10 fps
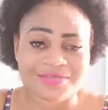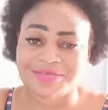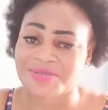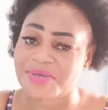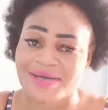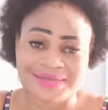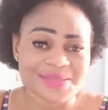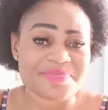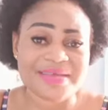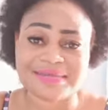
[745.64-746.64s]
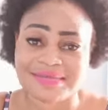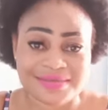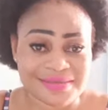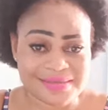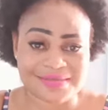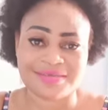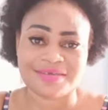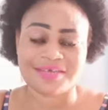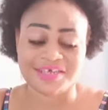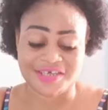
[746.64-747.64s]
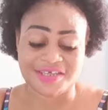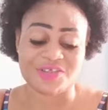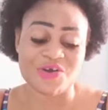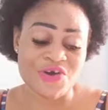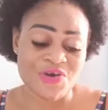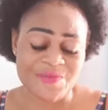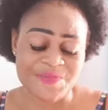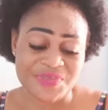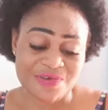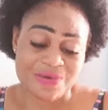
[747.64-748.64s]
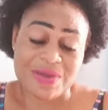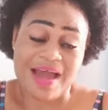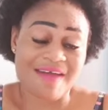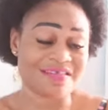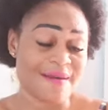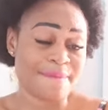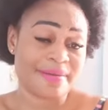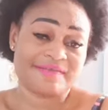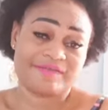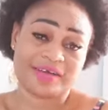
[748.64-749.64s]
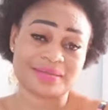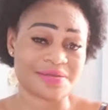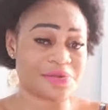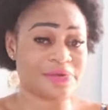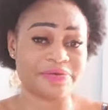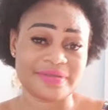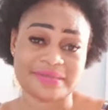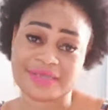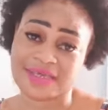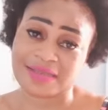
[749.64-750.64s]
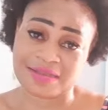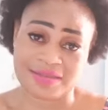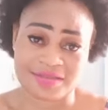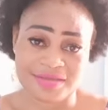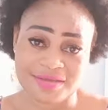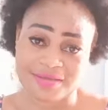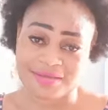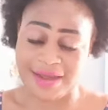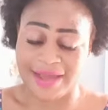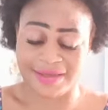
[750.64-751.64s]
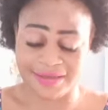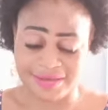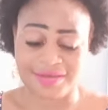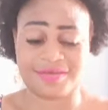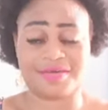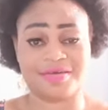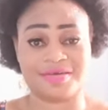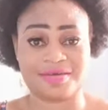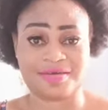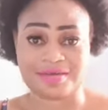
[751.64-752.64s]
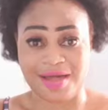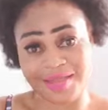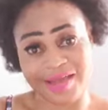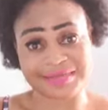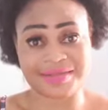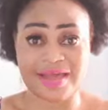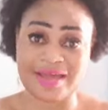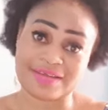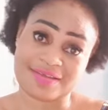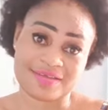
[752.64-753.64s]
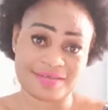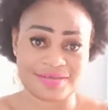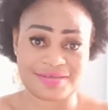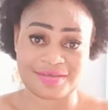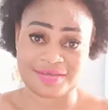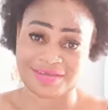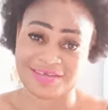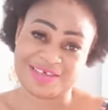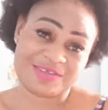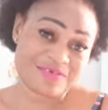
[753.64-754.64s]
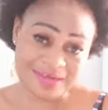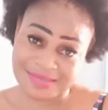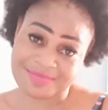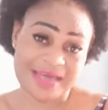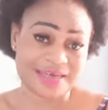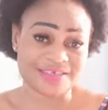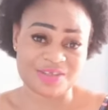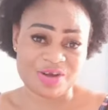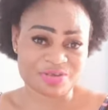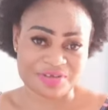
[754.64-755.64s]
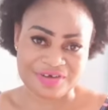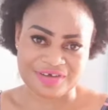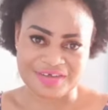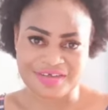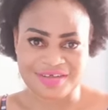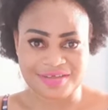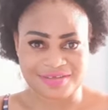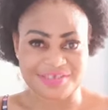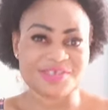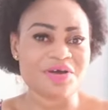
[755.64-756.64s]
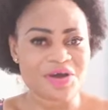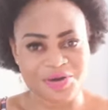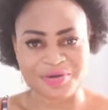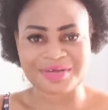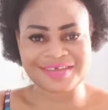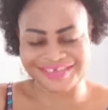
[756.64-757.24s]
Trust me, sis. You know, when you have that perfect glowing skin, like, you understand. You know what me at the talk now. You know.